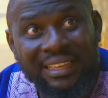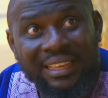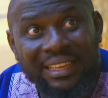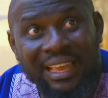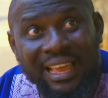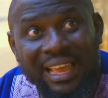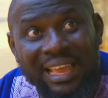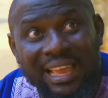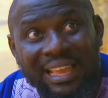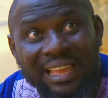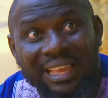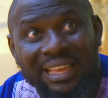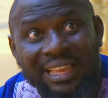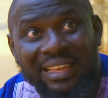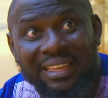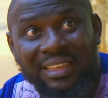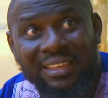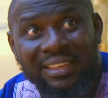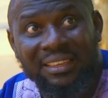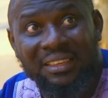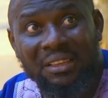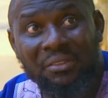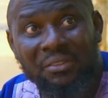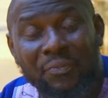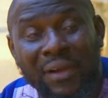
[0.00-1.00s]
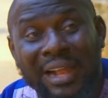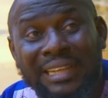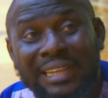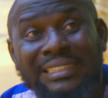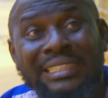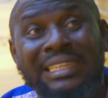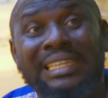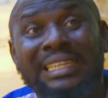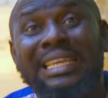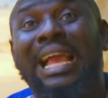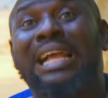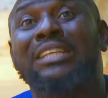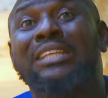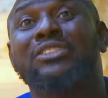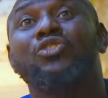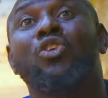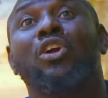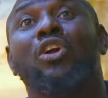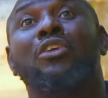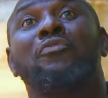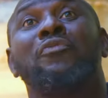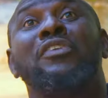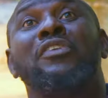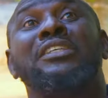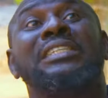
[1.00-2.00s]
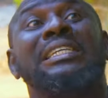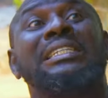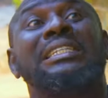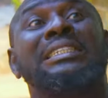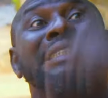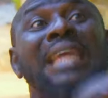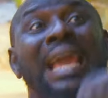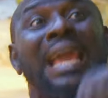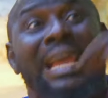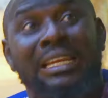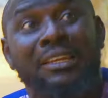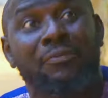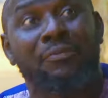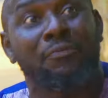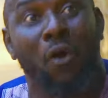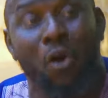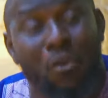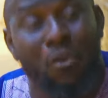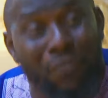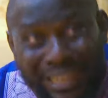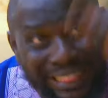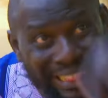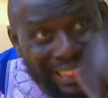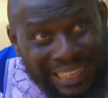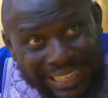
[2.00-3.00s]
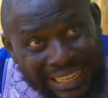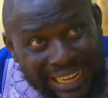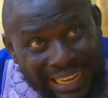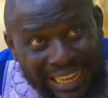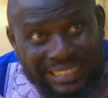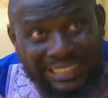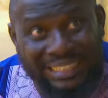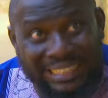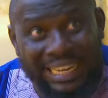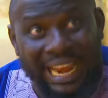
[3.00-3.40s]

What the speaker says: Eh? In fact, he has not visited for over 3 years